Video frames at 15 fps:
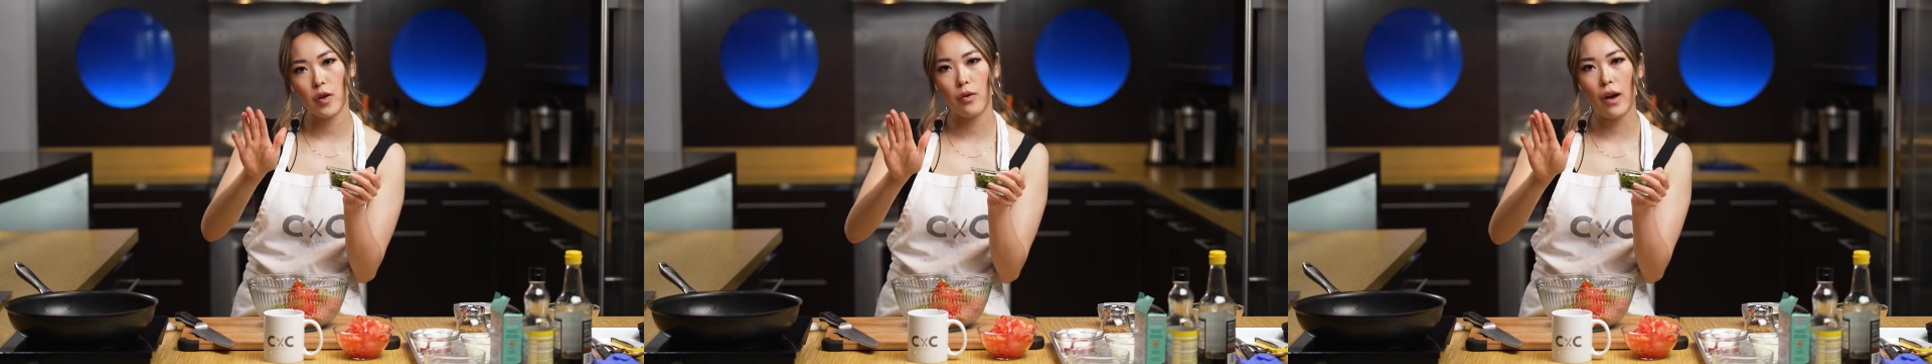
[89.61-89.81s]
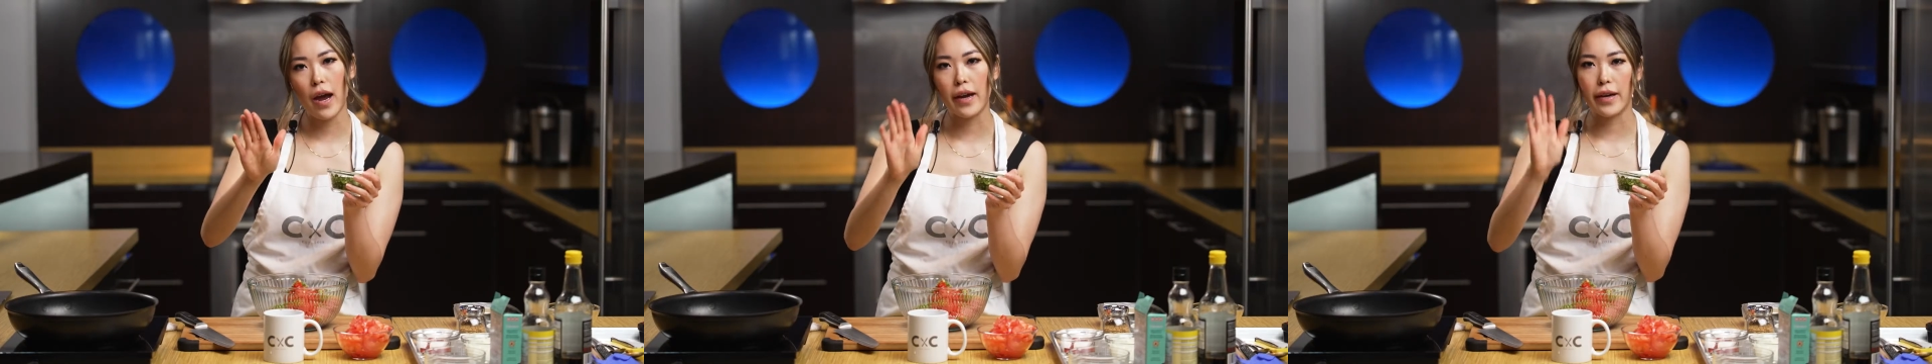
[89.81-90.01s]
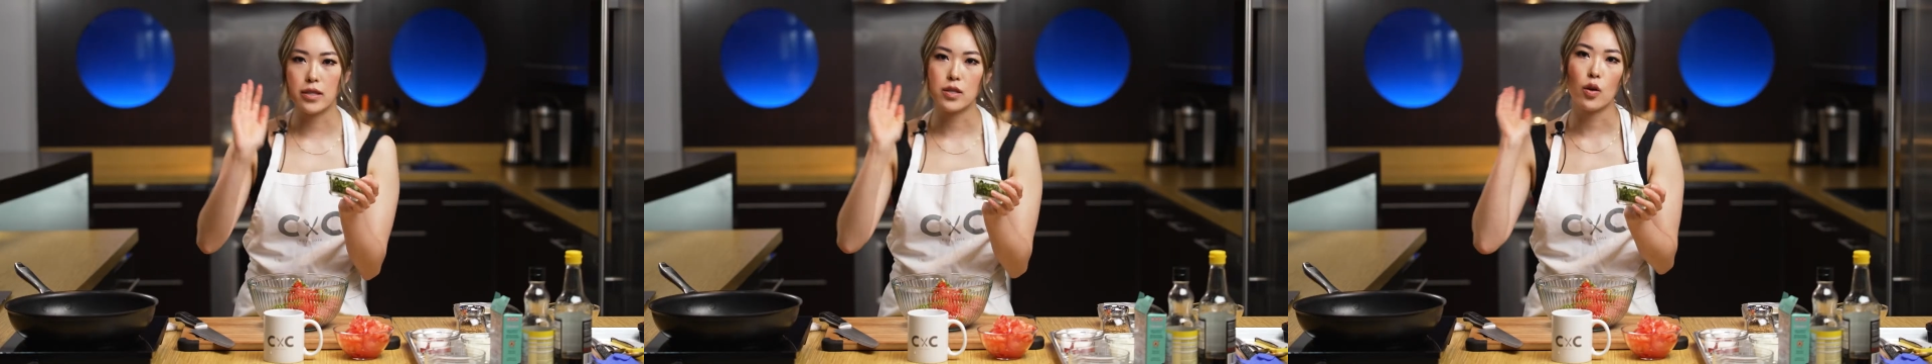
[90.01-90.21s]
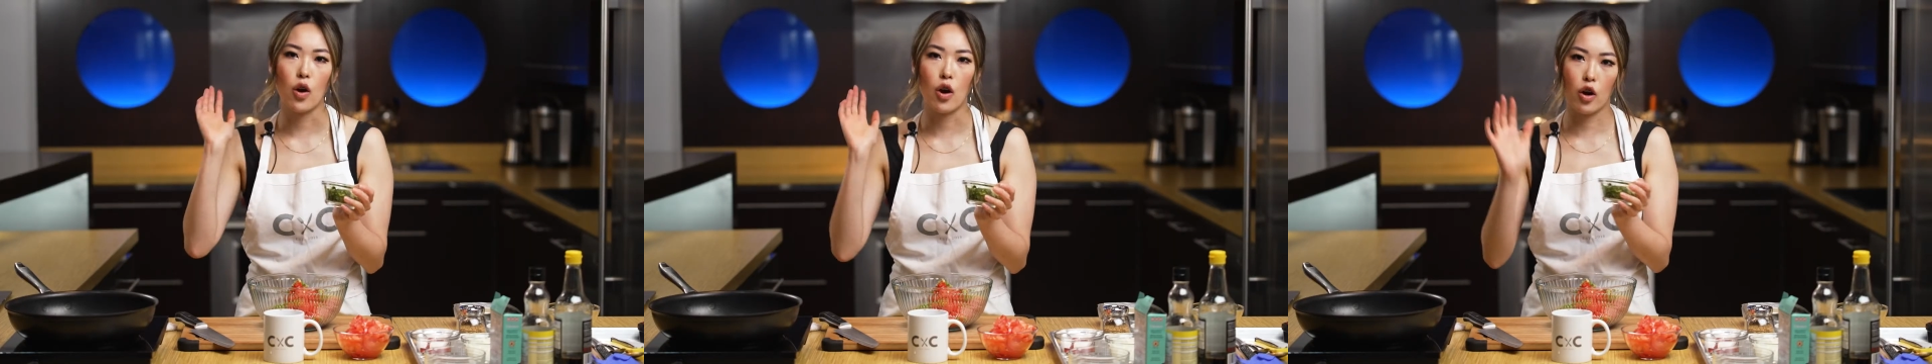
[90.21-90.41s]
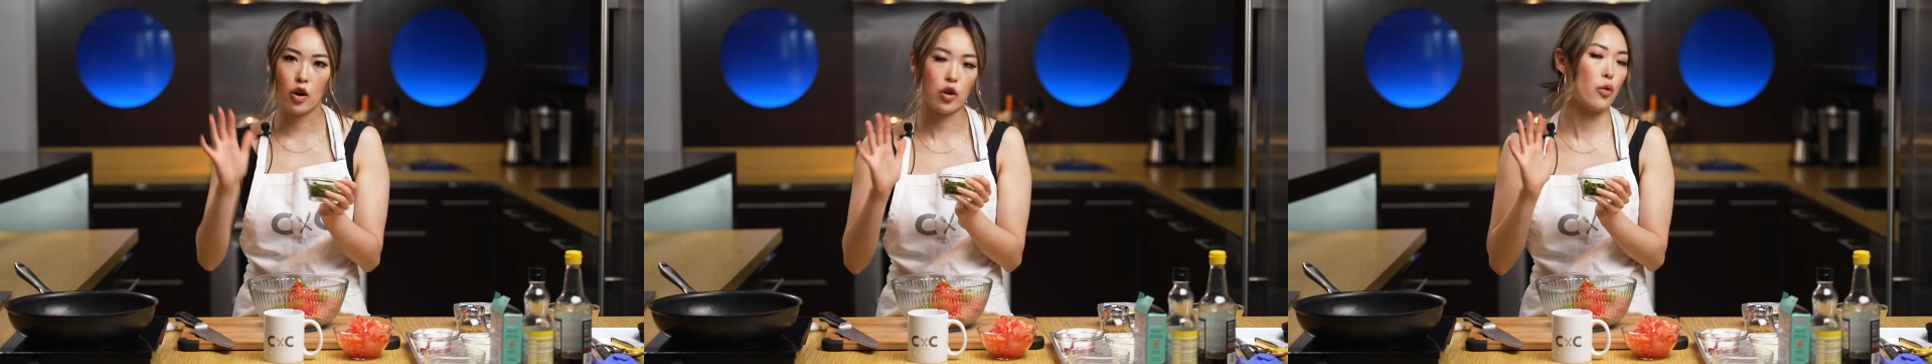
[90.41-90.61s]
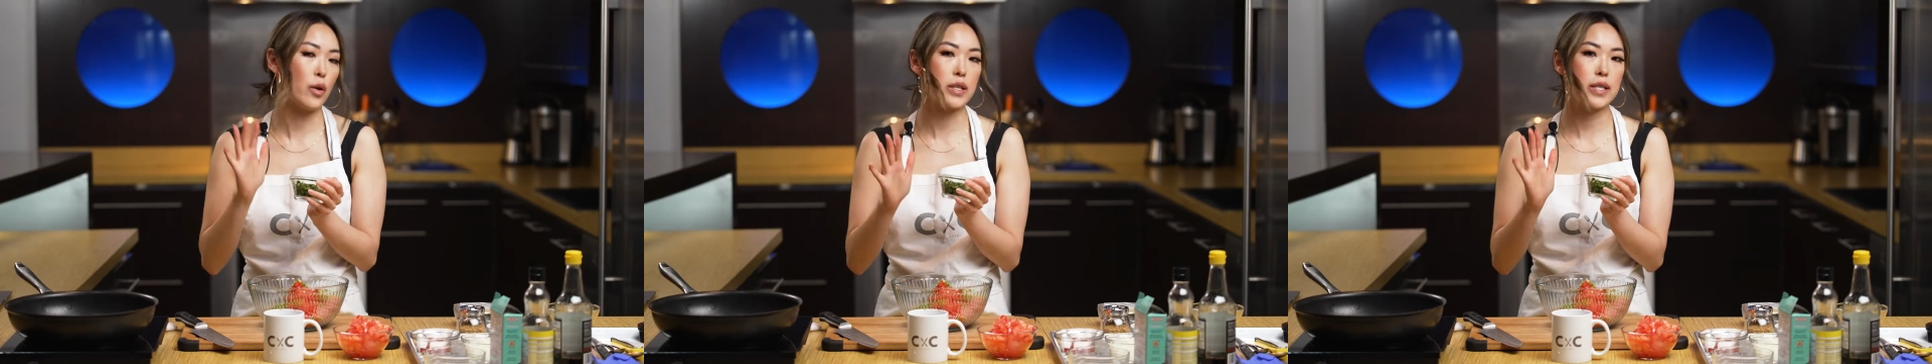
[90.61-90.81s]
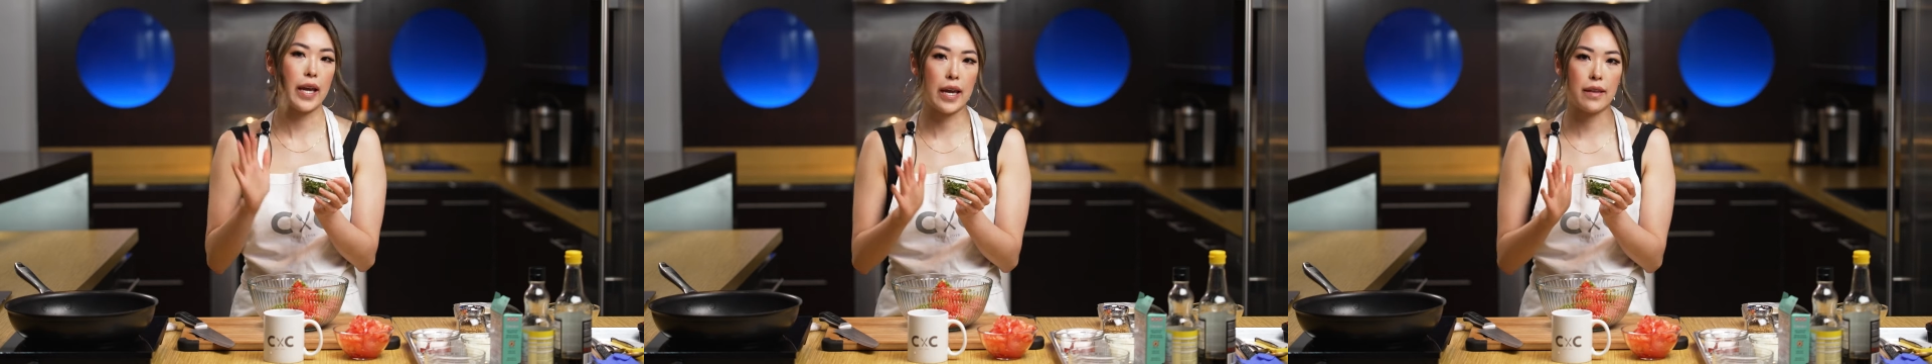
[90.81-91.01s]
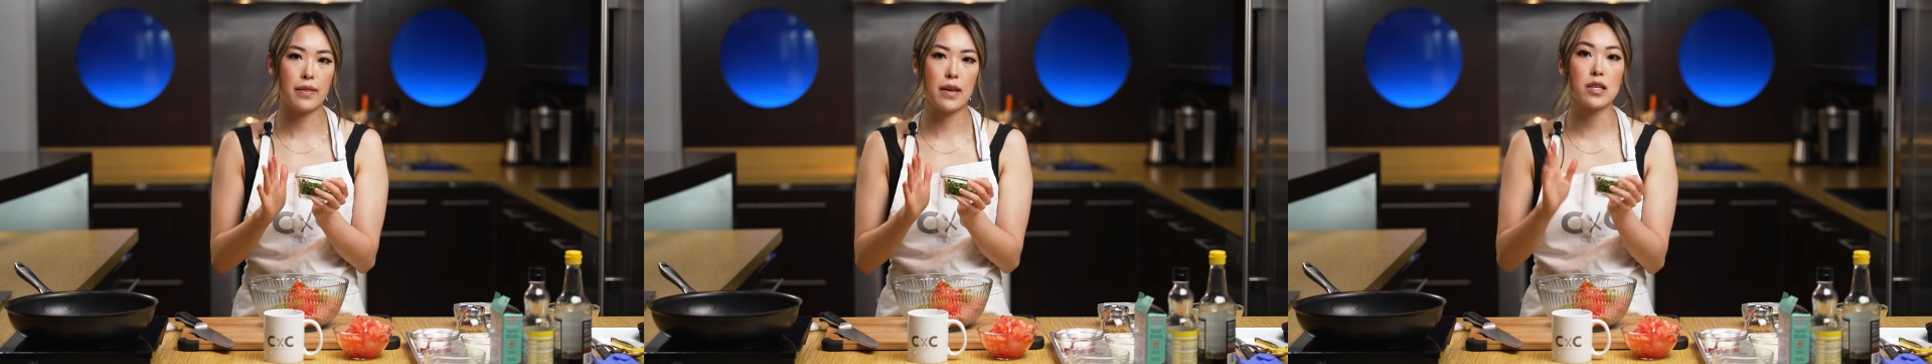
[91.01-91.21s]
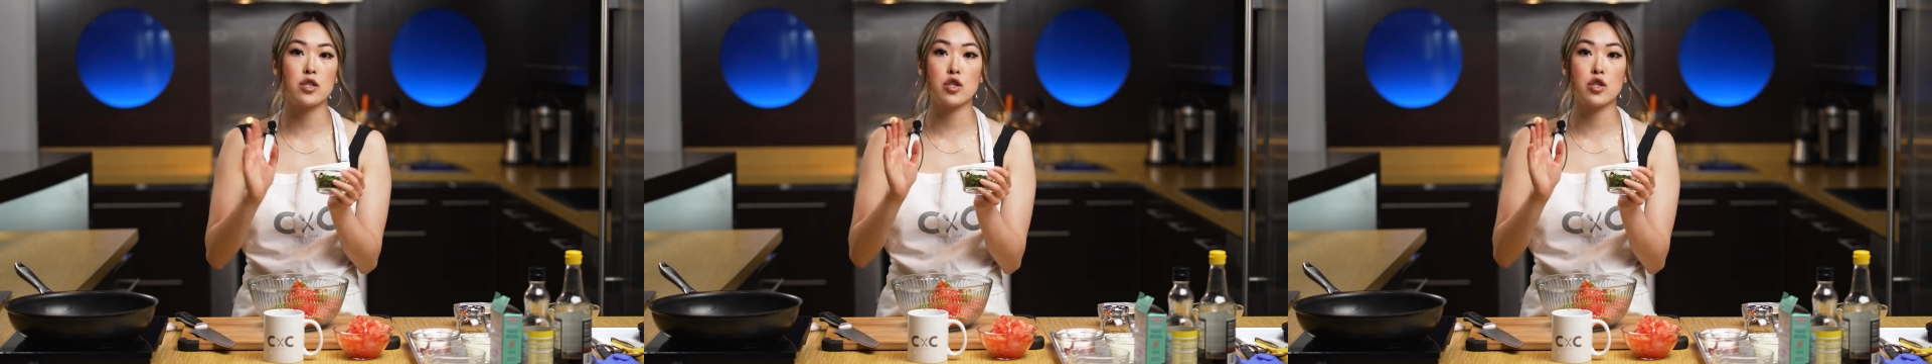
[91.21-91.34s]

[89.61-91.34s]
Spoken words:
guys are going to hate this,